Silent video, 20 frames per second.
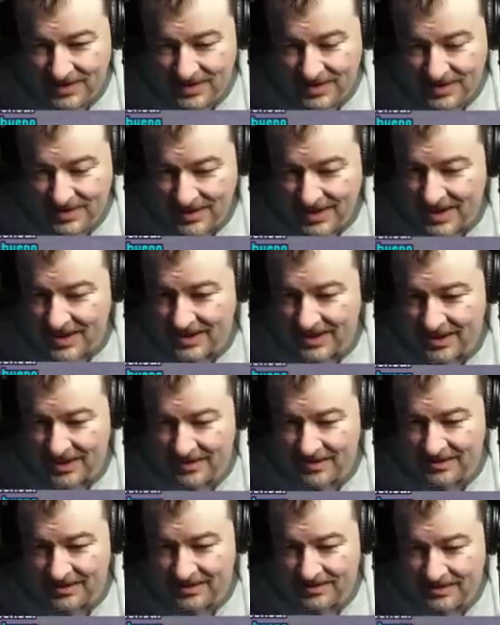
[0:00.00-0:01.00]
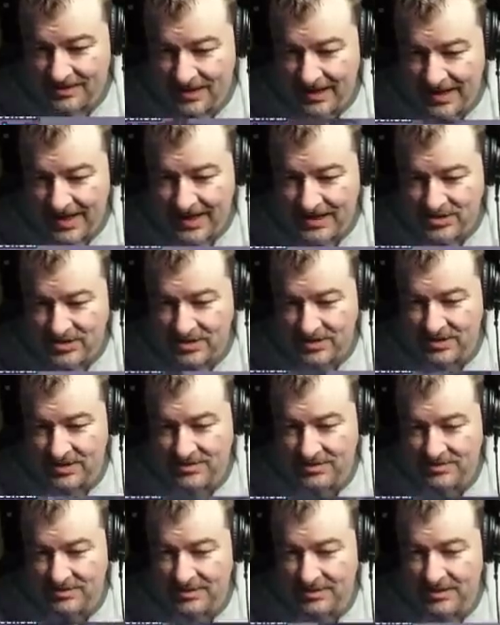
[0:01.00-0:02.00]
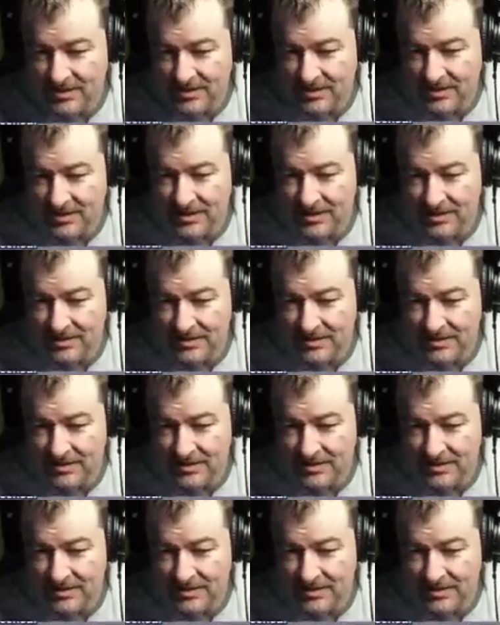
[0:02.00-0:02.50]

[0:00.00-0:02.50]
Yeah, yeah. I actually, uh,